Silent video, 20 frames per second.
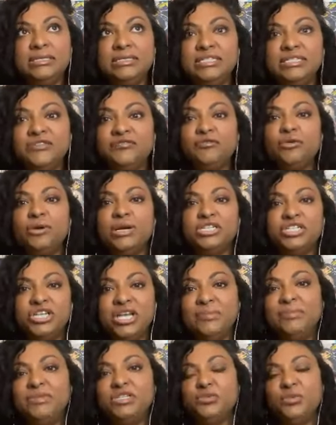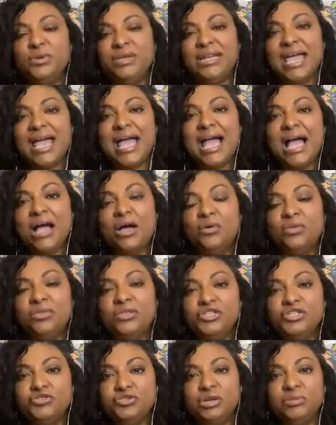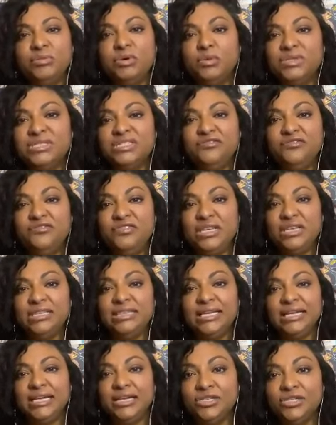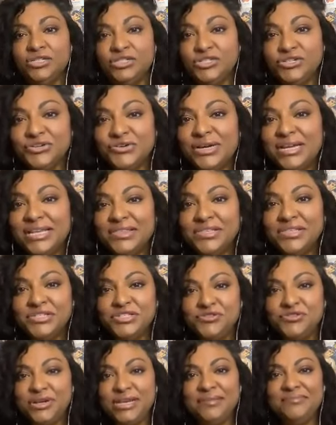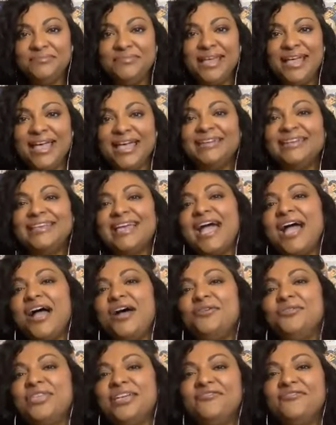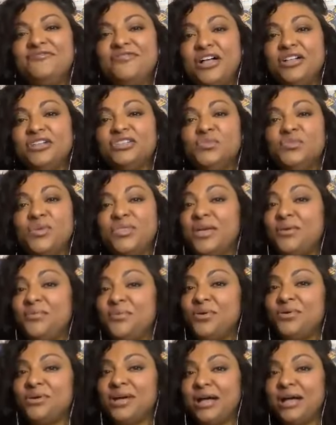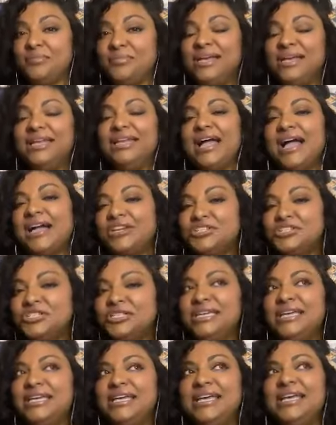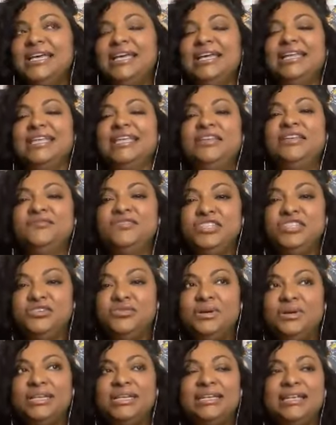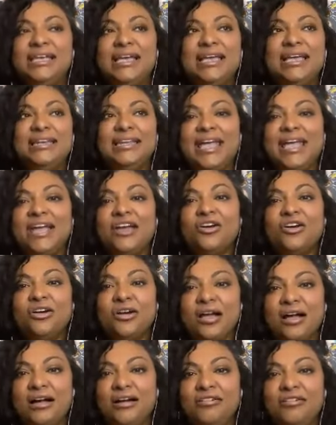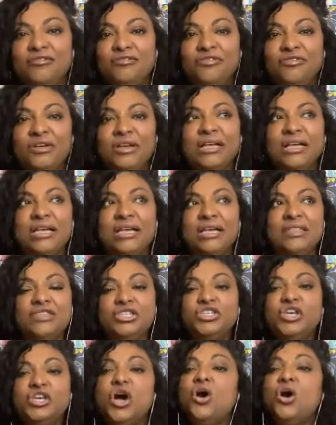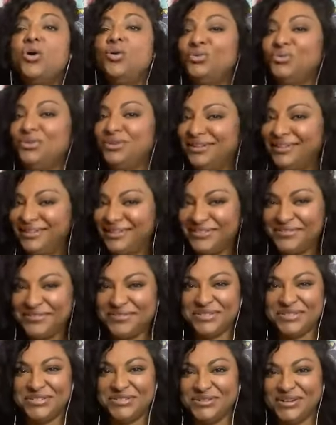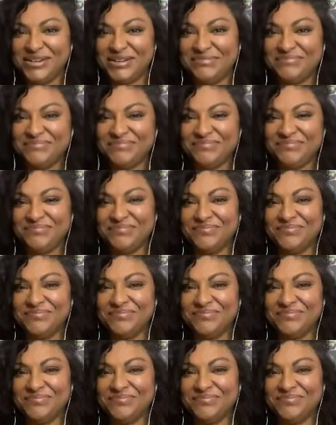differentiate between how the dreamer was feeling during the dream and how they felt when they woke up. It actually gives you an, mm. an air of the tone of the dream.